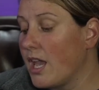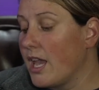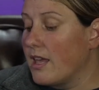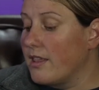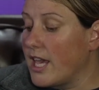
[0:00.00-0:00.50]

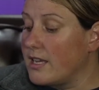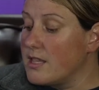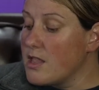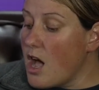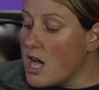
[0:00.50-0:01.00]
Then in
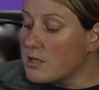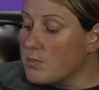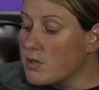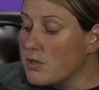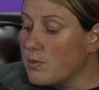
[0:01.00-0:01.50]
the
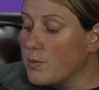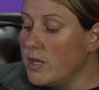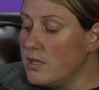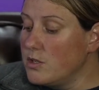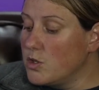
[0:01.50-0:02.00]
hospital,
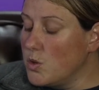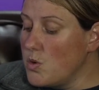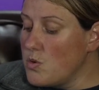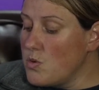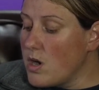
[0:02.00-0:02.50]
we
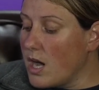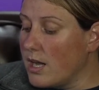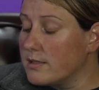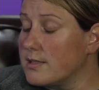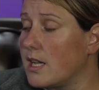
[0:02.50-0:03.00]
do
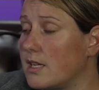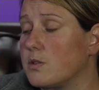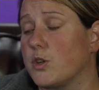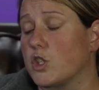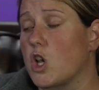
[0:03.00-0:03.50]
test
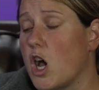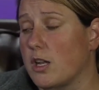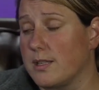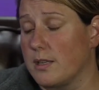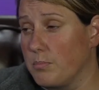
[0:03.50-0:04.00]
for
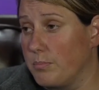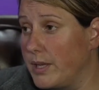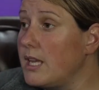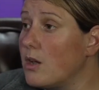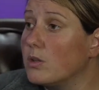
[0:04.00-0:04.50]
toxin
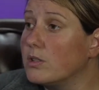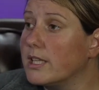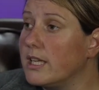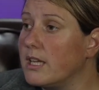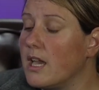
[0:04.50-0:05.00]
B
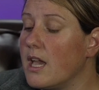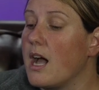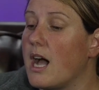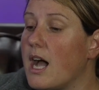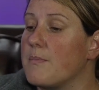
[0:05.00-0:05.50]
only,
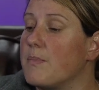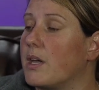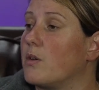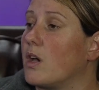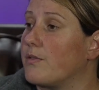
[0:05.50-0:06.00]
but
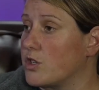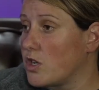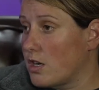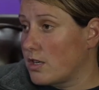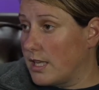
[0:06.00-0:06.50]
not for
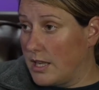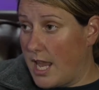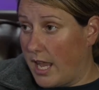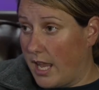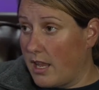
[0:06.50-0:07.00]
toxin
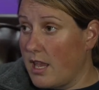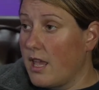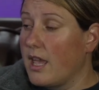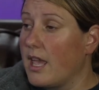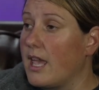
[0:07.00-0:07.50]
A.
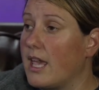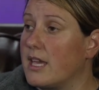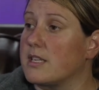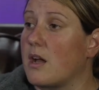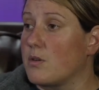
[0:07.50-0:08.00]

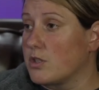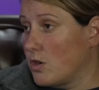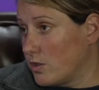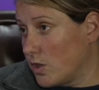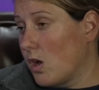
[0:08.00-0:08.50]
And our
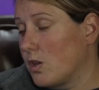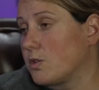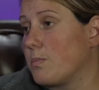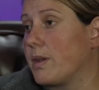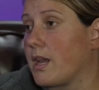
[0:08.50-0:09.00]
dogs also
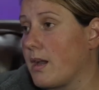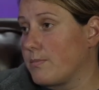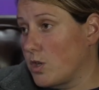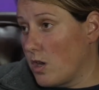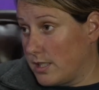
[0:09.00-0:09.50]
pick up
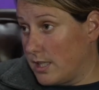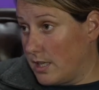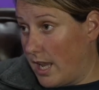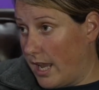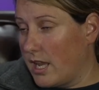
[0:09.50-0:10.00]
toxin
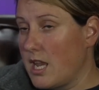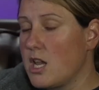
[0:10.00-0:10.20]
A.